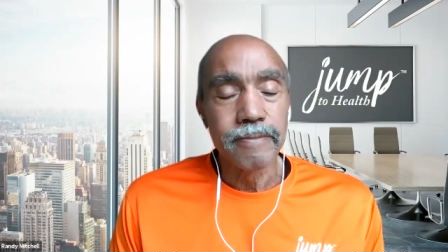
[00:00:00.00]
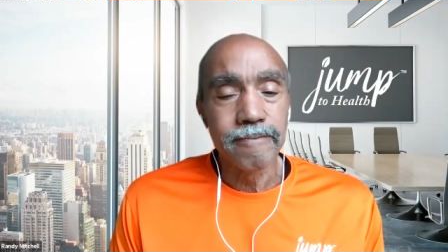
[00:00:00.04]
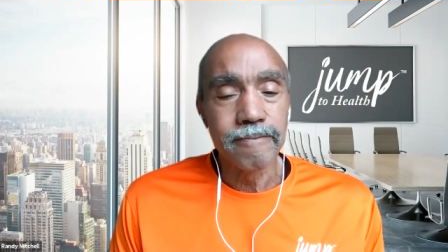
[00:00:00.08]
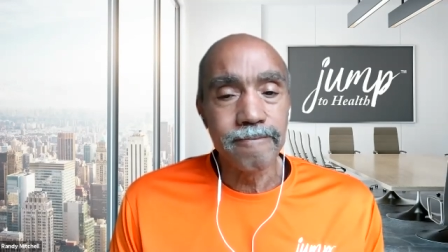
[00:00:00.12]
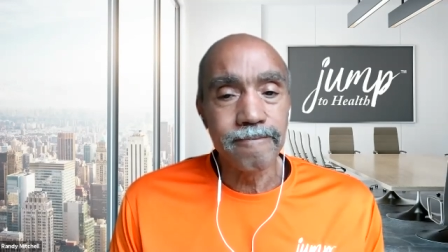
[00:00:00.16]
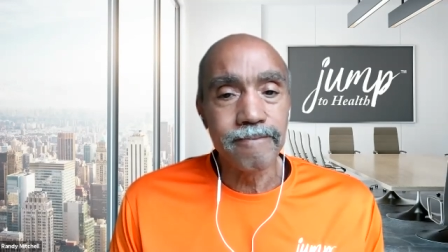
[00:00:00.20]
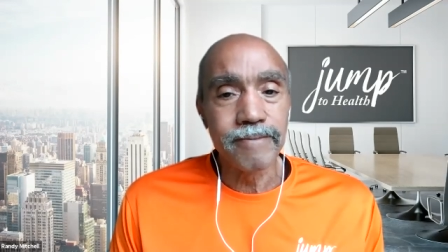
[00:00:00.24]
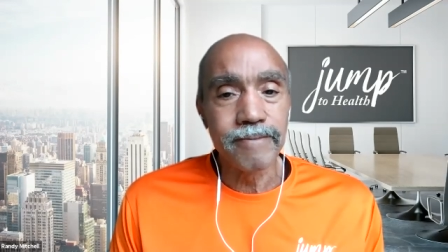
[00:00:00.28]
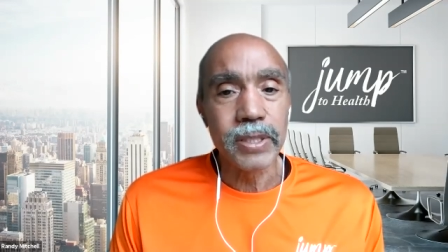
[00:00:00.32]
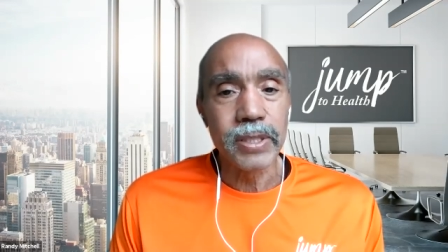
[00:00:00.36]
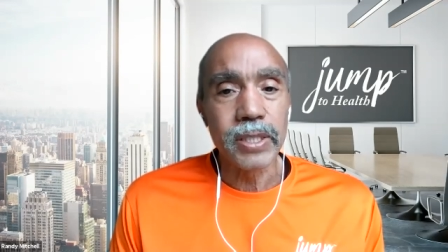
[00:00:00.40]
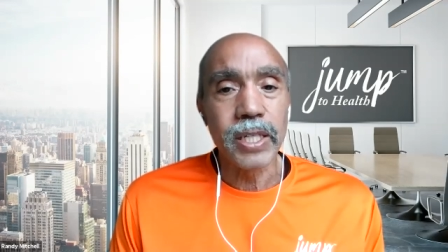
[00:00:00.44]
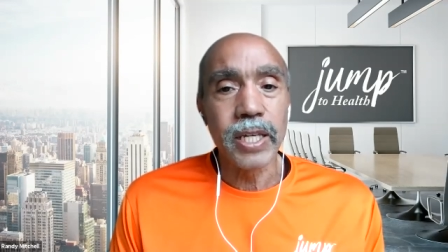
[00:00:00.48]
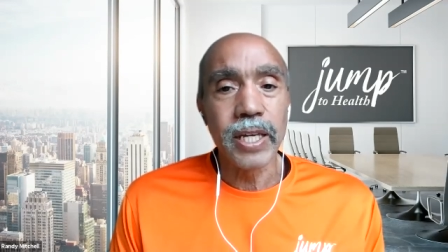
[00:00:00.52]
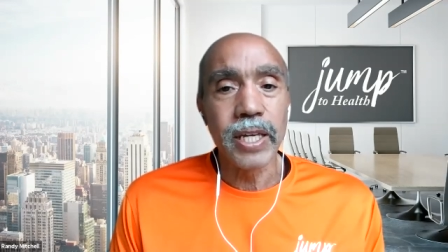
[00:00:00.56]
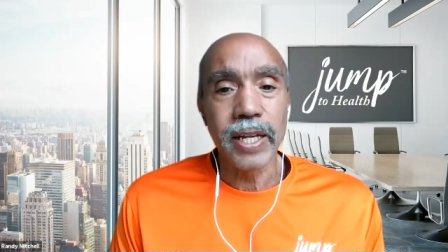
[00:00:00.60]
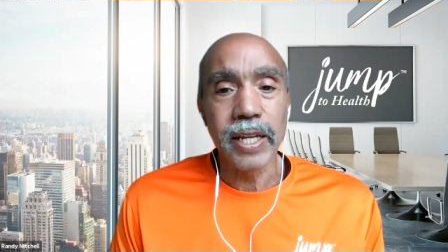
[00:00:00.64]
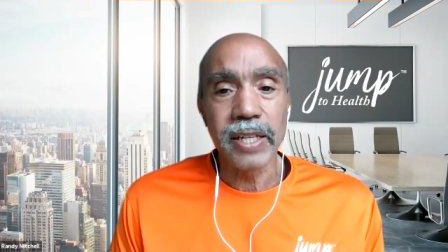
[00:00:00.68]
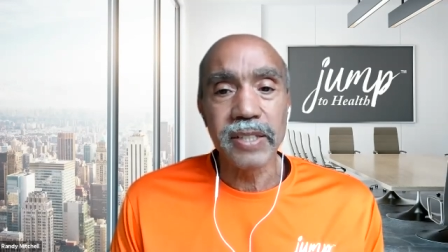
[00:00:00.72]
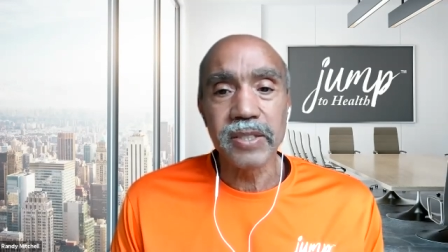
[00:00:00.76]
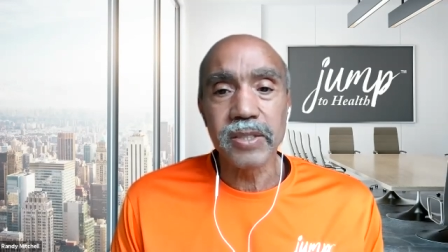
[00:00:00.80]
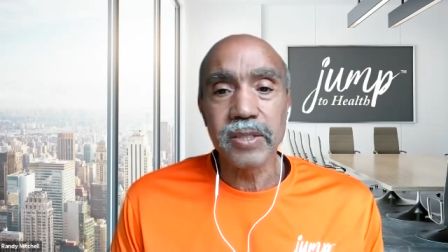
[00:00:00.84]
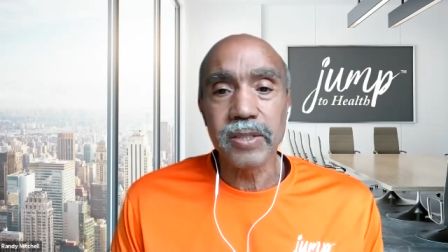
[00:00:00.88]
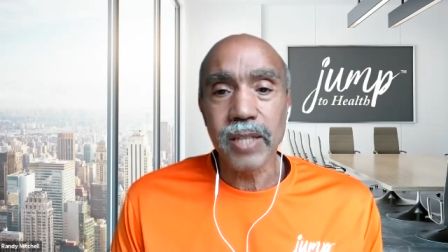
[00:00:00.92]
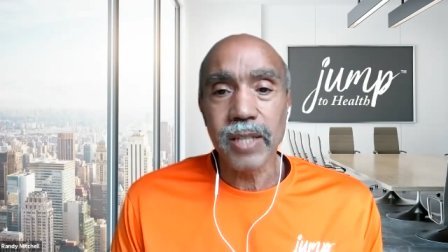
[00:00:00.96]
hmm, can
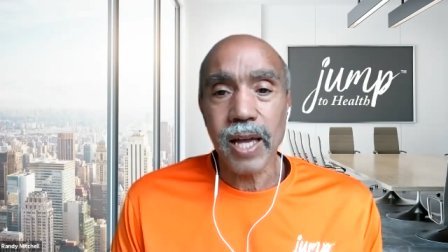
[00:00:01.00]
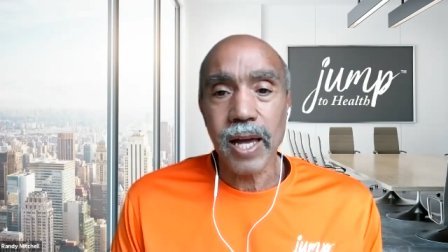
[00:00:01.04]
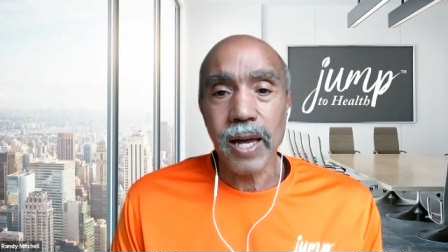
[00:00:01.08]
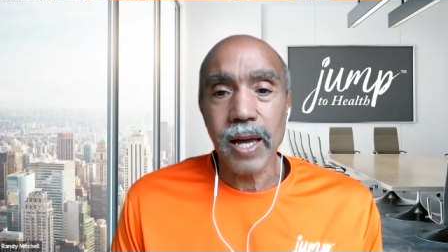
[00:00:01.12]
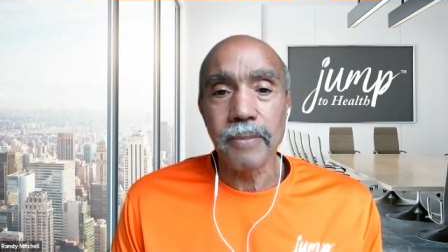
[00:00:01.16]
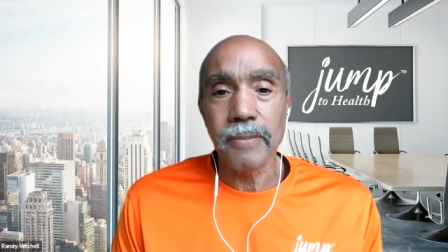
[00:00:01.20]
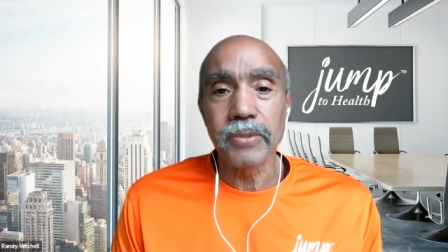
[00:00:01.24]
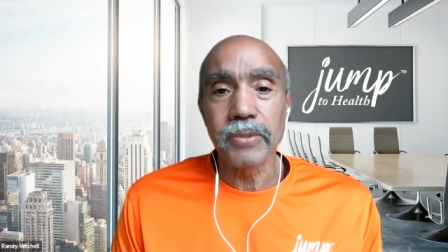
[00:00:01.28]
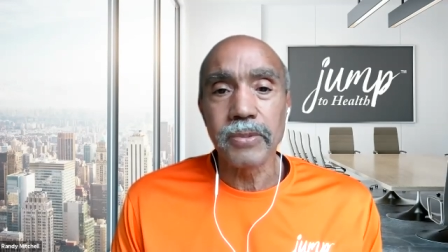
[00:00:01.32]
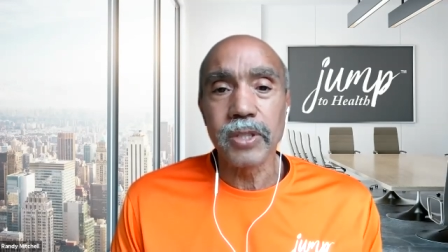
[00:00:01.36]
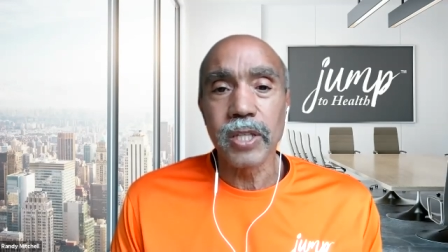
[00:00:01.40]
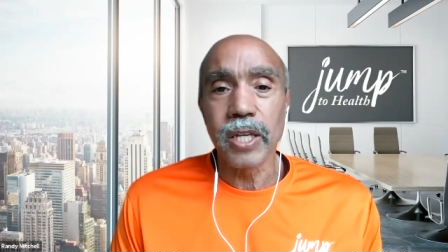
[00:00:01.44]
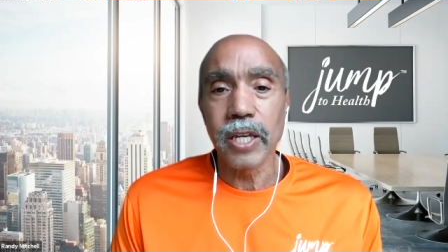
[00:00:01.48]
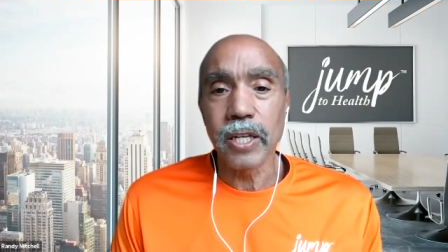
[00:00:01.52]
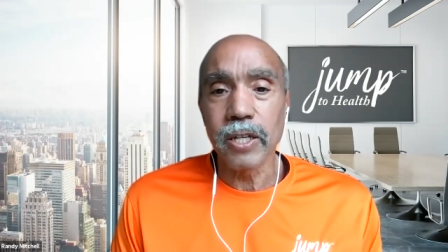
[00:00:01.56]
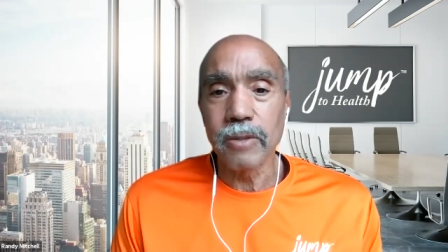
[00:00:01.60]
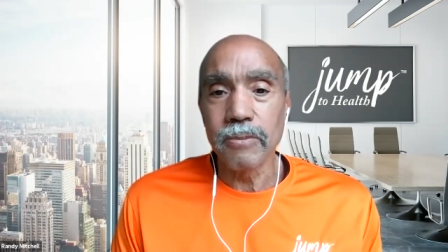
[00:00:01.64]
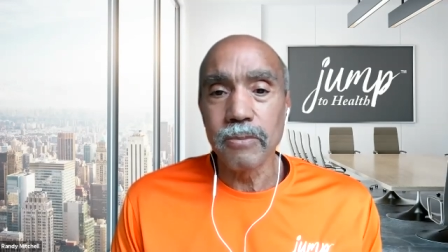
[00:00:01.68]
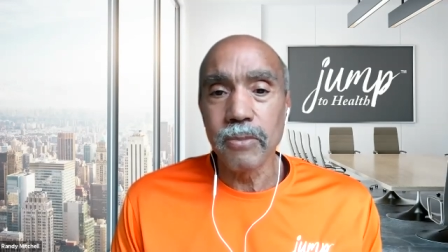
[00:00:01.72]
I stop? Take